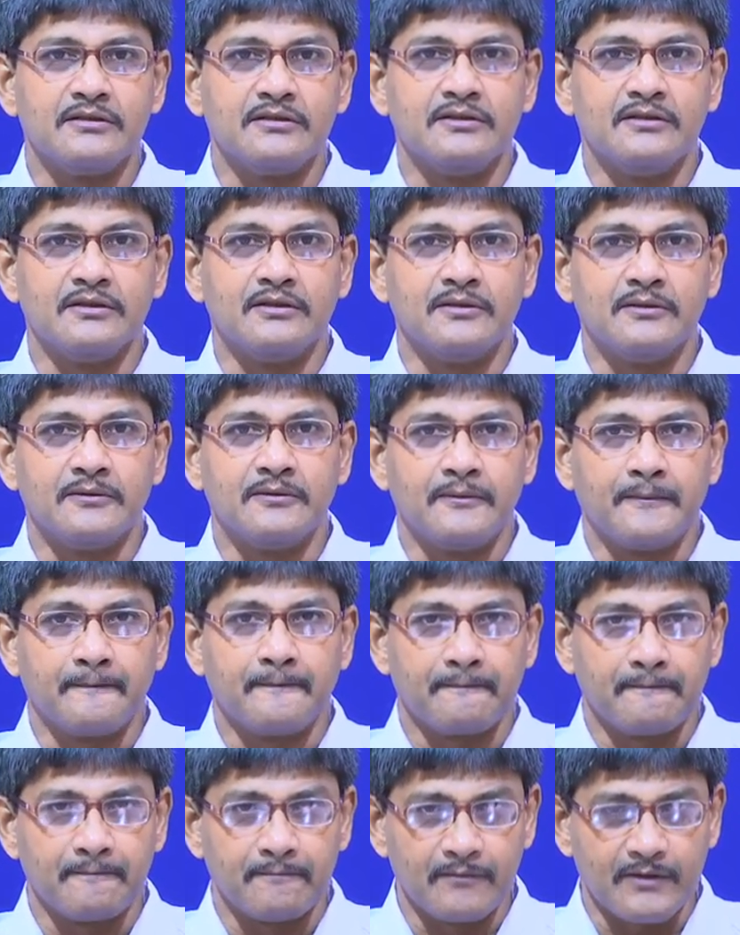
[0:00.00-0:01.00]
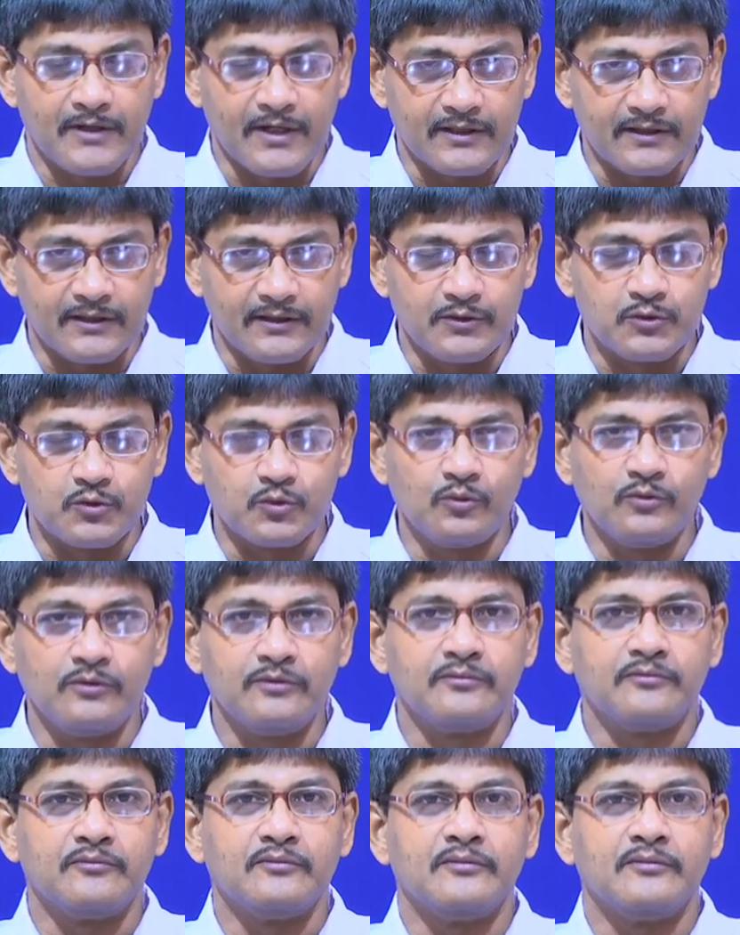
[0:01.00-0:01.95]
the cutting tool,